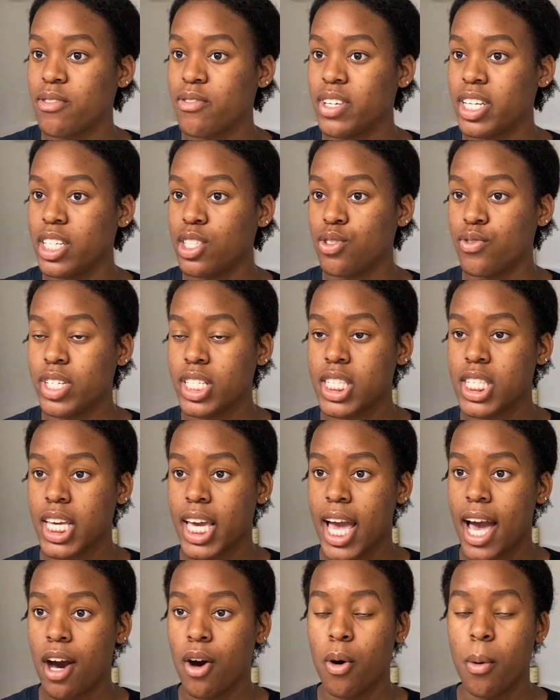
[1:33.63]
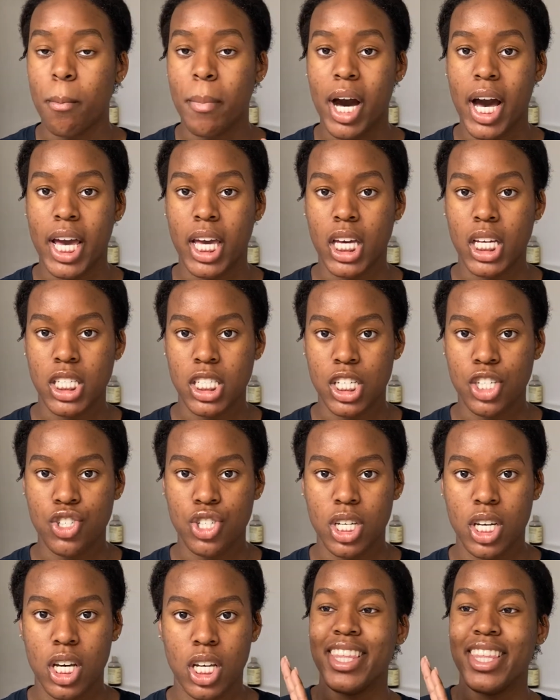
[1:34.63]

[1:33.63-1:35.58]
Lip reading: finished rinsing out my conditioner.